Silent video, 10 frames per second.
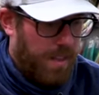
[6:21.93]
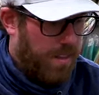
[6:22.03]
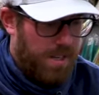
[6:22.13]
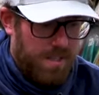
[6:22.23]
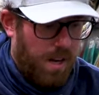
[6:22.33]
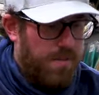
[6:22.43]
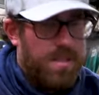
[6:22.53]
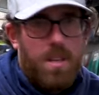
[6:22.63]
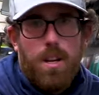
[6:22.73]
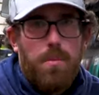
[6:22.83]
There's
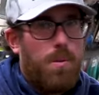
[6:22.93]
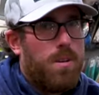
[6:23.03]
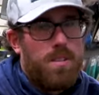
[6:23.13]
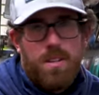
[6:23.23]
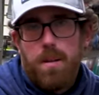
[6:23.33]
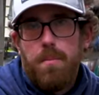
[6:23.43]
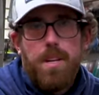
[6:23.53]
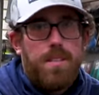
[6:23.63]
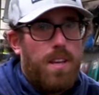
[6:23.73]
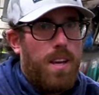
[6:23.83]
obviously gonna be ones that I'm
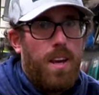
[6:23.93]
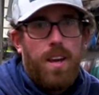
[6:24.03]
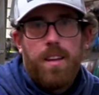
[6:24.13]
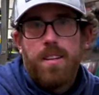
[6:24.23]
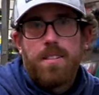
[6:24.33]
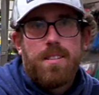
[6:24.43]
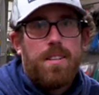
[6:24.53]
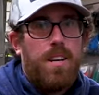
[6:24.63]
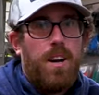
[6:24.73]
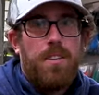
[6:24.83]
missing. There's,
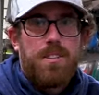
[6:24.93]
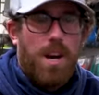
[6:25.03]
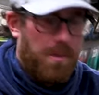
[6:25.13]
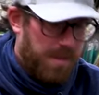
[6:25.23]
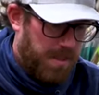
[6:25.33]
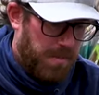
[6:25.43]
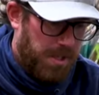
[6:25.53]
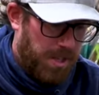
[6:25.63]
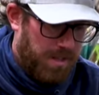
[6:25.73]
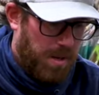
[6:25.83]
you know, there's always
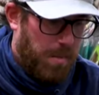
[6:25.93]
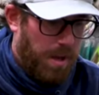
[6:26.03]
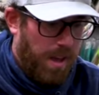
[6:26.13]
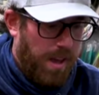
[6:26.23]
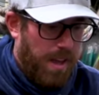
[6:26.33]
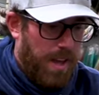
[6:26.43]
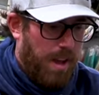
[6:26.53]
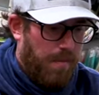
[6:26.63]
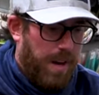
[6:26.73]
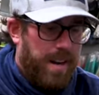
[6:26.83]
something changed up. But
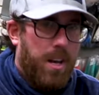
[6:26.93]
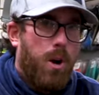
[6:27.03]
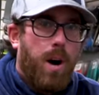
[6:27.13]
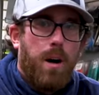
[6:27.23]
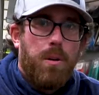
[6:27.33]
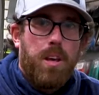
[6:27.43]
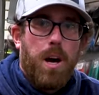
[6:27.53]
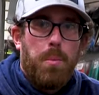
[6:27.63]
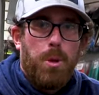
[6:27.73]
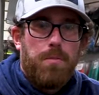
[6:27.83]
if I had to go out with a
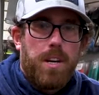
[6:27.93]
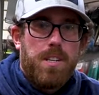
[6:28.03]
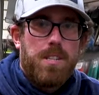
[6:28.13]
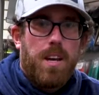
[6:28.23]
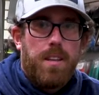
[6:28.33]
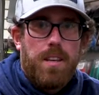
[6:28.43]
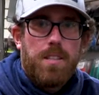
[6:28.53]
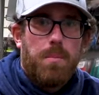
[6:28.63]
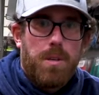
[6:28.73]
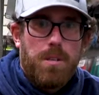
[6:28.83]
couple, if I just had
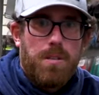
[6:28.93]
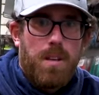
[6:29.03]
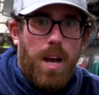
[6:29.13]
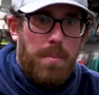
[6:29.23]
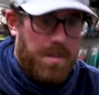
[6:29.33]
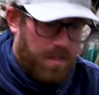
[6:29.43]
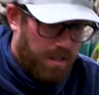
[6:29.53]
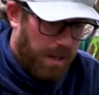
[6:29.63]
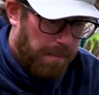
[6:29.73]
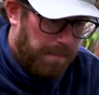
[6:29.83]
these, I'd be happy as a
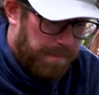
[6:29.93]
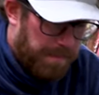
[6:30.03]
clam.